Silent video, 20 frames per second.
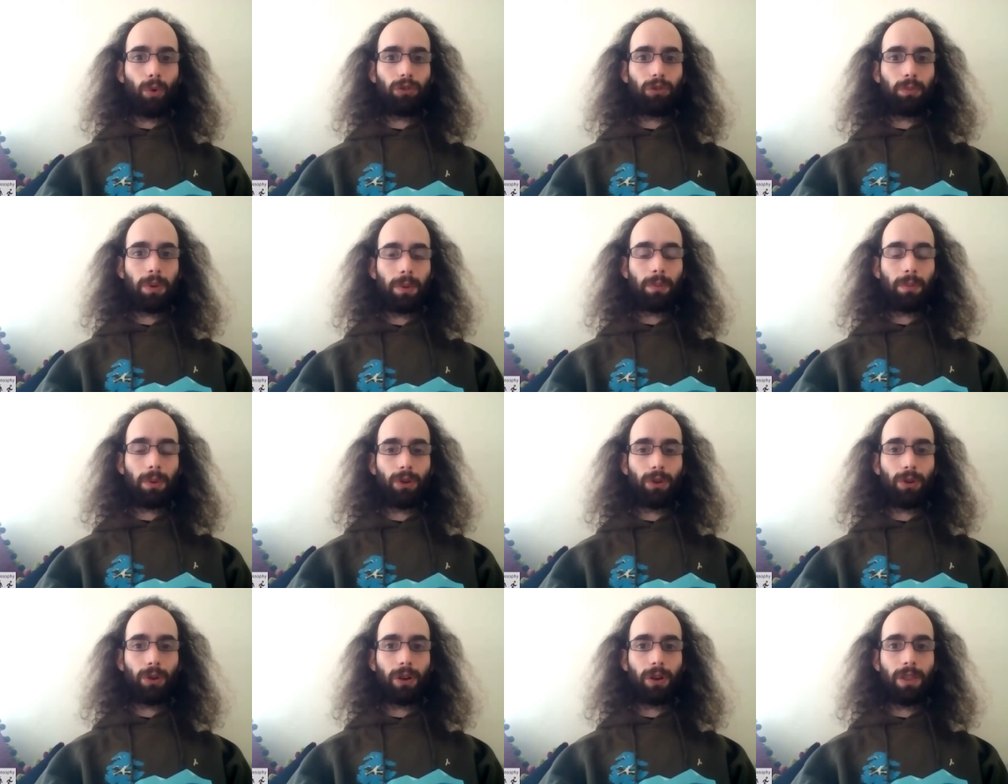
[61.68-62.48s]
people
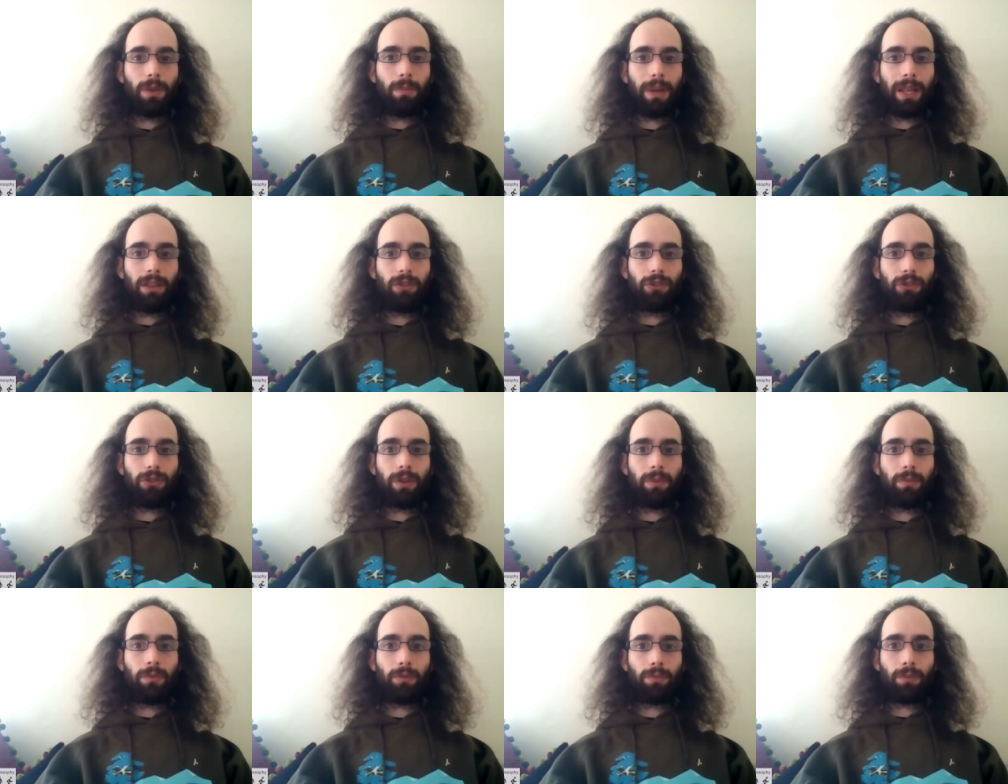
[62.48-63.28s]
who are in the
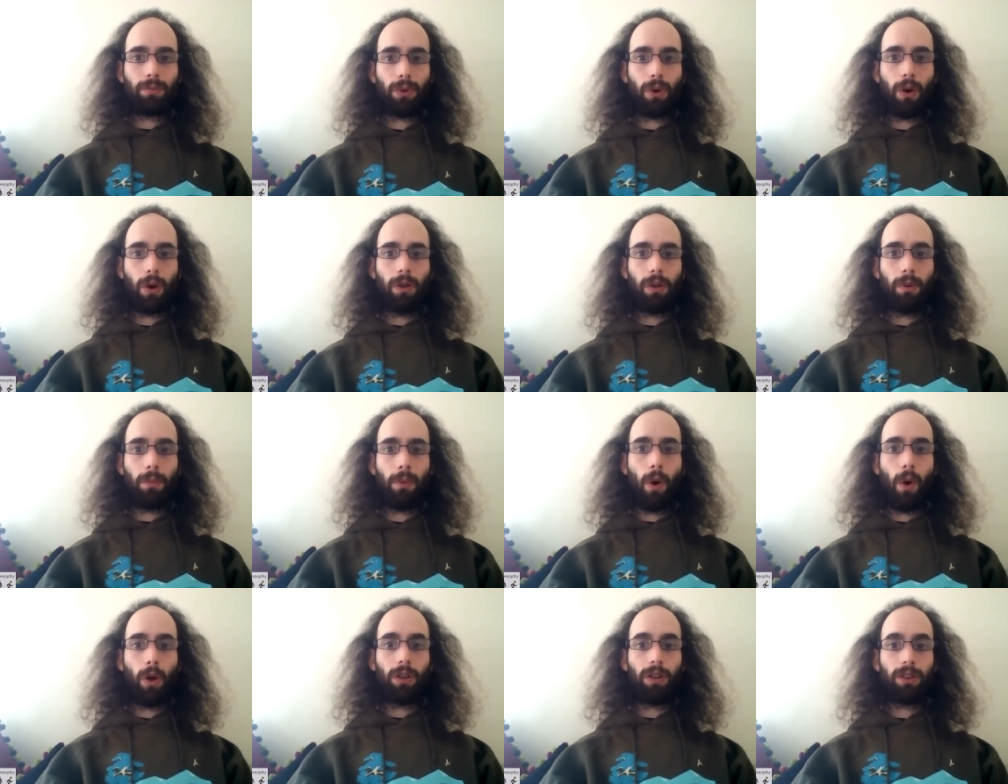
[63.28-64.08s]
mainstream of
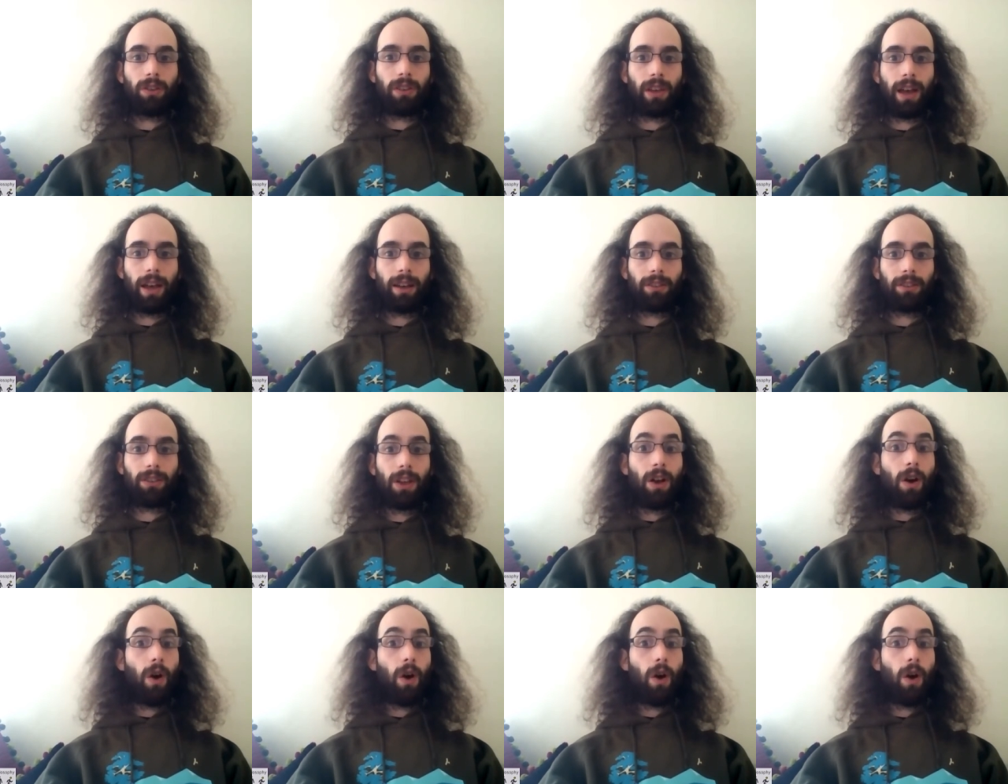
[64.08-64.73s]
politics.